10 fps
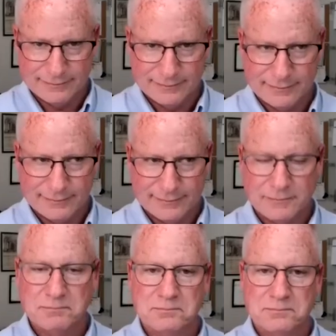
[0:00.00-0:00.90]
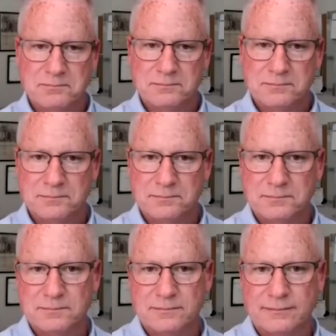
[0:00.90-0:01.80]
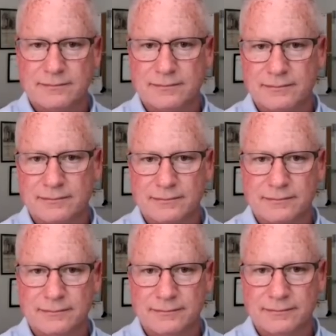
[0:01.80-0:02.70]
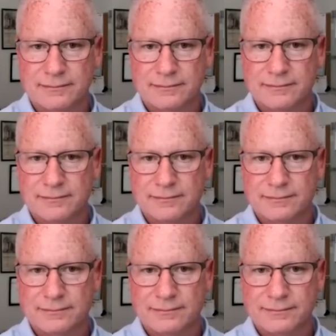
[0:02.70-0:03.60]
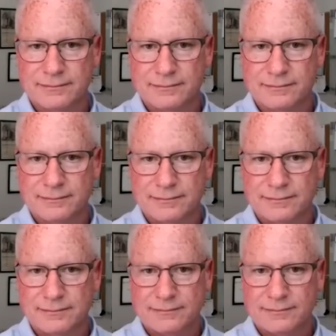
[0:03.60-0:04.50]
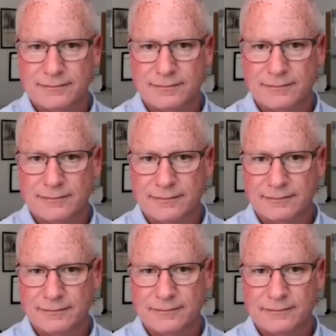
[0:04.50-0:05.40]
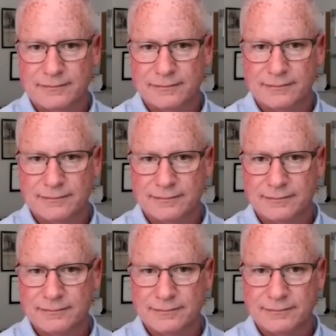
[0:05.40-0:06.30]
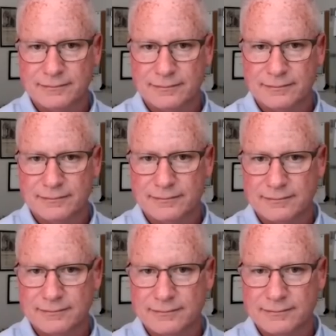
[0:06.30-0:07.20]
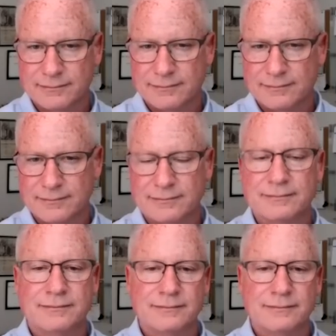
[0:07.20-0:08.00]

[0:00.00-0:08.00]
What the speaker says: (not speaking)